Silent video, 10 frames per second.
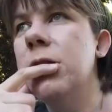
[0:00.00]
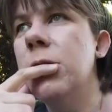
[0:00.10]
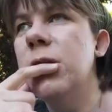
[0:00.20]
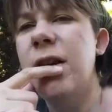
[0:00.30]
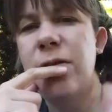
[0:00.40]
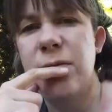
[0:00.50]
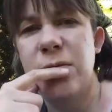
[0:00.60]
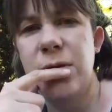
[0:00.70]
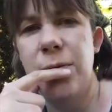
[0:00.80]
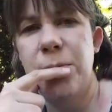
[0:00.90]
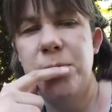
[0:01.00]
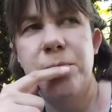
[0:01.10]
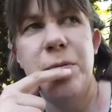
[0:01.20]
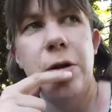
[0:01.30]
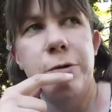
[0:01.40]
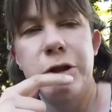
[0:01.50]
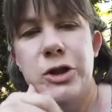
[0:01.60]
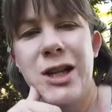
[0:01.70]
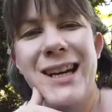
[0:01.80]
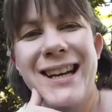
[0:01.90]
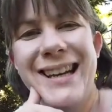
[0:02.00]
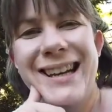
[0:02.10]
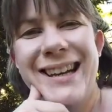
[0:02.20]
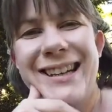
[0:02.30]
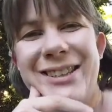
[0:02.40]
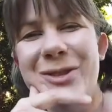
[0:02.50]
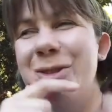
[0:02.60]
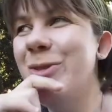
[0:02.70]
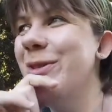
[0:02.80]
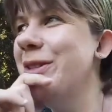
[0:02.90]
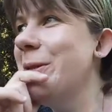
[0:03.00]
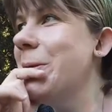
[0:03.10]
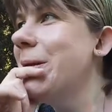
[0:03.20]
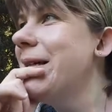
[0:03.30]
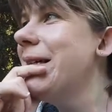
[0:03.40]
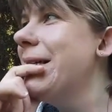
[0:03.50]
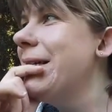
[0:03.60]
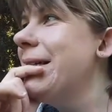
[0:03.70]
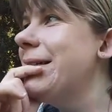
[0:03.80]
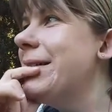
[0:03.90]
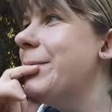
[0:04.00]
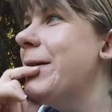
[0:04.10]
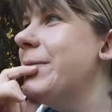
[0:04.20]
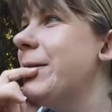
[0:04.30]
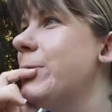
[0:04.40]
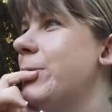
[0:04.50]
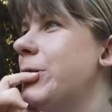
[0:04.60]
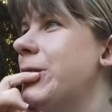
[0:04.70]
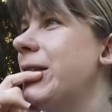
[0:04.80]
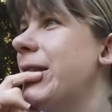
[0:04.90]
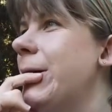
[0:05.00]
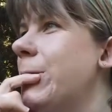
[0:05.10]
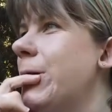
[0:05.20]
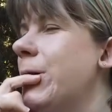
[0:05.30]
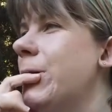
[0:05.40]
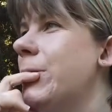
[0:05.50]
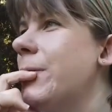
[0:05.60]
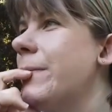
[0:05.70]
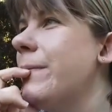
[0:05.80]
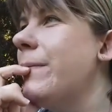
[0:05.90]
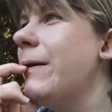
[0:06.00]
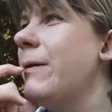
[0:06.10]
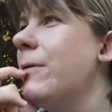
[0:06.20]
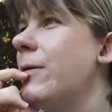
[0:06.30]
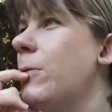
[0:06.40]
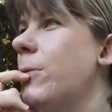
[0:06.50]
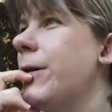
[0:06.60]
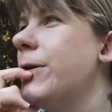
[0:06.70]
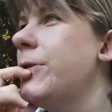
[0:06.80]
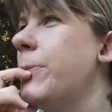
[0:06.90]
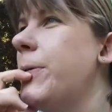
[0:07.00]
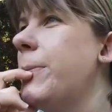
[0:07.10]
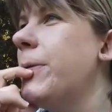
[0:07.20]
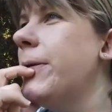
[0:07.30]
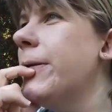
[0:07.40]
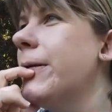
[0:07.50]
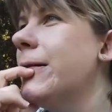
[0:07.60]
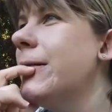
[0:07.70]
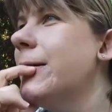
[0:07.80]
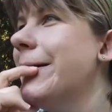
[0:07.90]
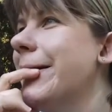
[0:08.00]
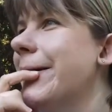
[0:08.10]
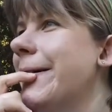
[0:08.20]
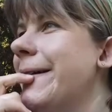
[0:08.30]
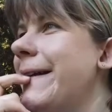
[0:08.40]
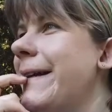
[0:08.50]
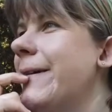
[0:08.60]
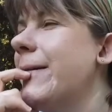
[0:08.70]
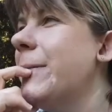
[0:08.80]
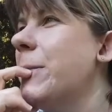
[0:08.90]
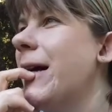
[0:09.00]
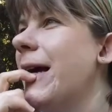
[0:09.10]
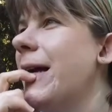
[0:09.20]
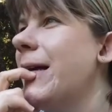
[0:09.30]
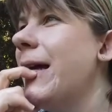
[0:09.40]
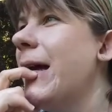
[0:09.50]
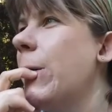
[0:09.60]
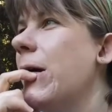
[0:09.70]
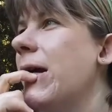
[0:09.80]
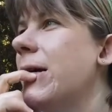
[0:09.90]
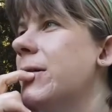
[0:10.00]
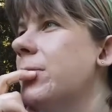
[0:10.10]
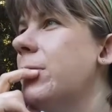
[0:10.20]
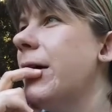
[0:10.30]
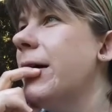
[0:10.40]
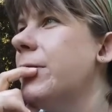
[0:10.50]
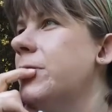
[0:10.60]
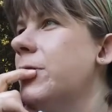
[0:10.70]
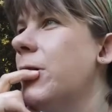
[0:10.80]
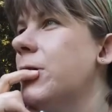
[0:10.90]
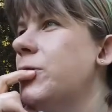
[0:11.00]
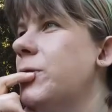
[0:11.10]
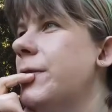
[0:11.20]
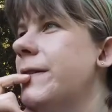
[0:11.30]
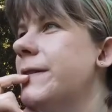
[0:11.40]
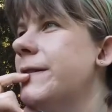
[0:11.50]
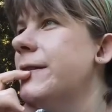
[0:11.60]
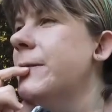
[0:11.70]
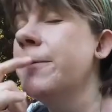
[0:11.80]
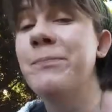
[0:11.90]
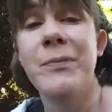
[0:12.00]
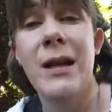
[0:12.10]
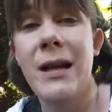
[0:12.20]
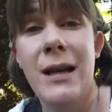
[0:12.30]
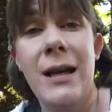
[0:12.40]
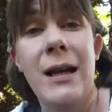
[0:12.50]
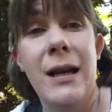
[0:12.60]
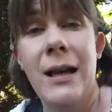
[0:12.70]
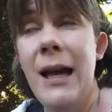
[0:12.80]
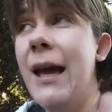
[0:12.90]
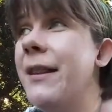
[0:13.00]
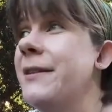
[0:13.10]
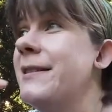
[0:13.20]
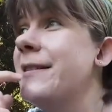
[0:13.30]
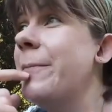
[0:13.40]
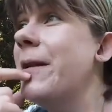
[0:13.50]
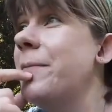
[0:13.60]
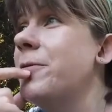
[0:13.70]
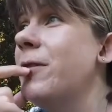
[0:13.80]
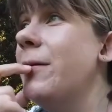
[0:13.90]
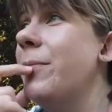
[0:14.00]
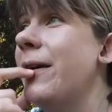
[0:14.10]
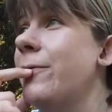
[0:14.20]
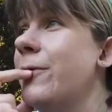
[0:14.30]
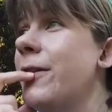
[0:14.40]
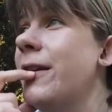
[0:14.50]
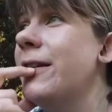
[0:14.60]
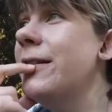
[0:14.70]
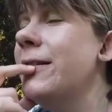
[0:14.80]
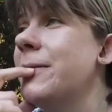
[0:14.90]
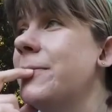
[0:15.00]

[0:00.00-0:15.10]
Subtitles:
don't have the courage to do so. Sometimes I wish there were maybe only one or two people here in my area where I could talk to this. Yeah, this is sometimes really painful that